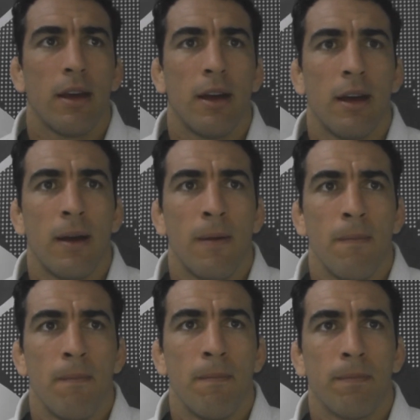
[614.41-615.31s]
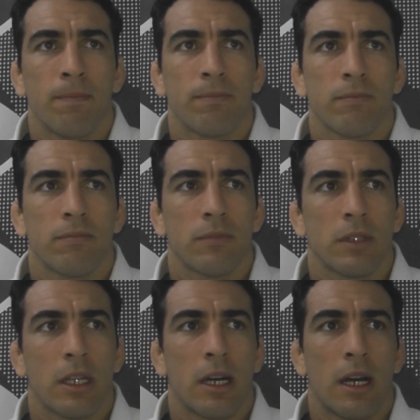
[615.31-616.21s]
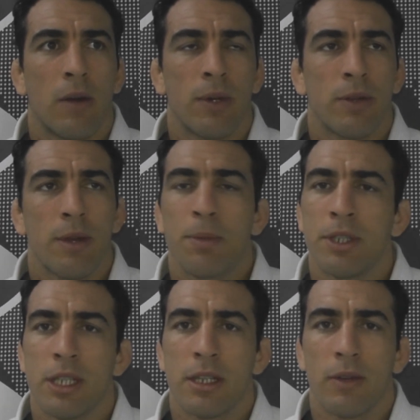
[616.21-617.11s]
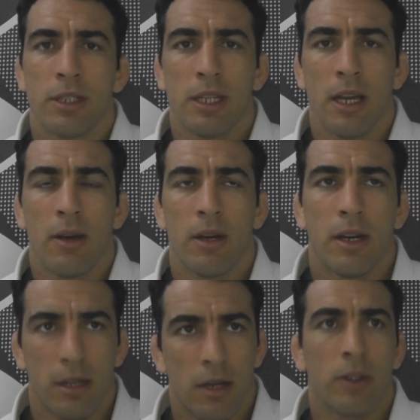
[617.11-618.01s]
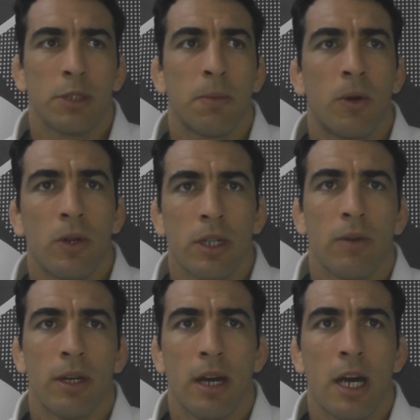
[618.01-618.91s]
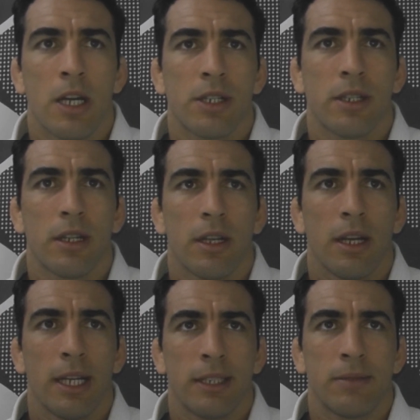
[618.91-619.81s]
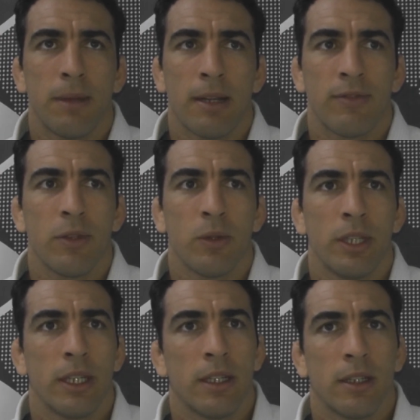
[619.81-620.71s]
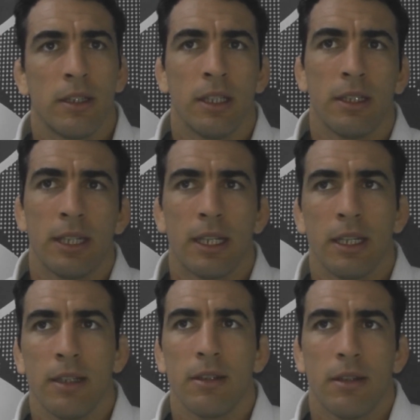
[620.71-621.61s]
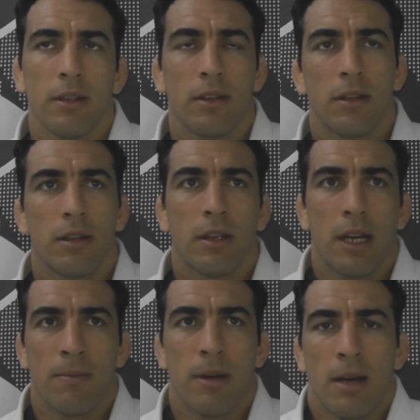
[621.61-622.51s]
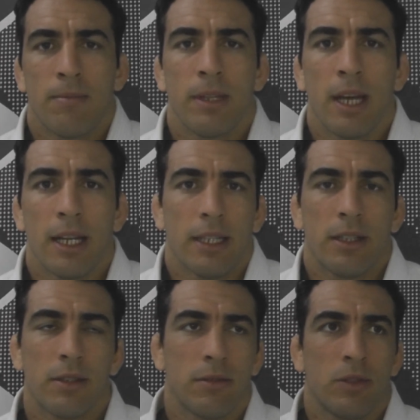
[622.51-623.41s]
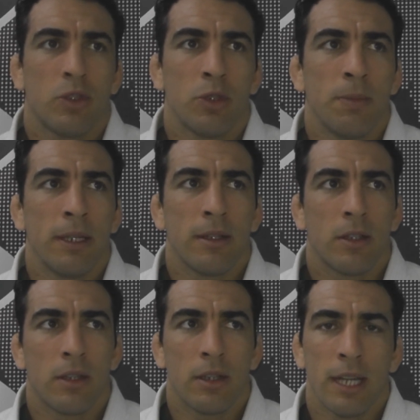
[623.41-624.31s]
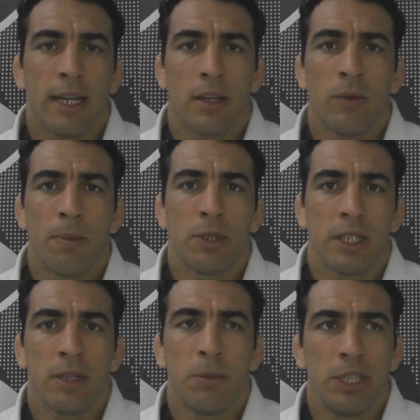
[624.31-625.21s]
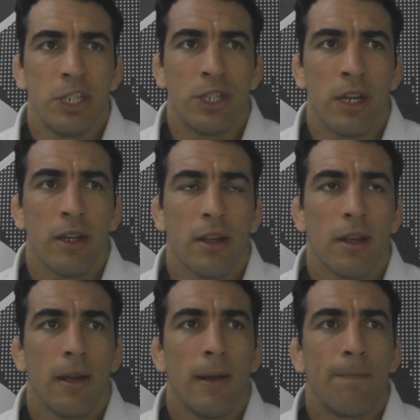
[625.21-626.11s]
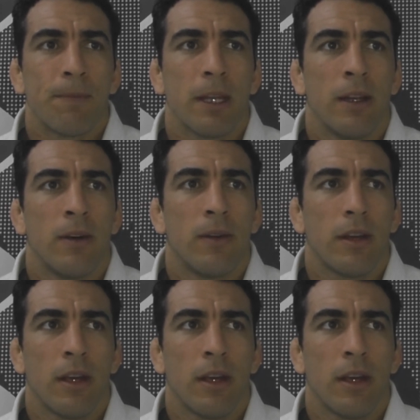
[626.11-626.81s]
I want to represent our team, our sport, our art. As I feel that I'm the guy that should be there to represent the BJJ, you know.